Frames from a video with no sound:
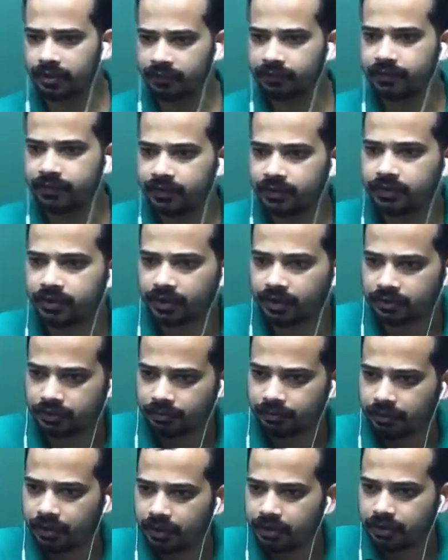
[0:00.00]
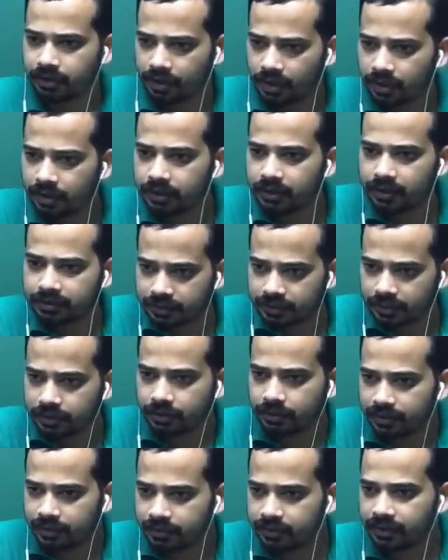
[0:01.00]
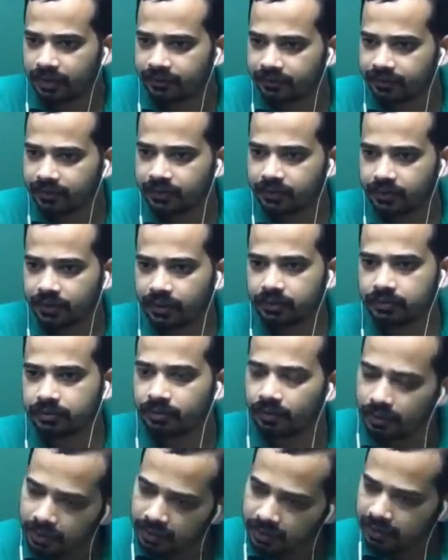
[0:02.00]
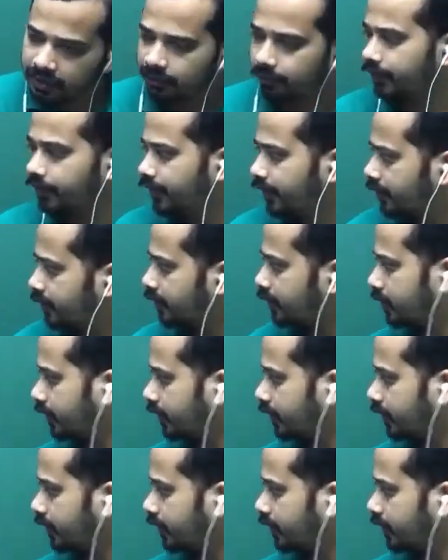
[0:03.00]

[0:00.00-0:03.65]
definition also, am I right? Curl and circulation definition also, we did the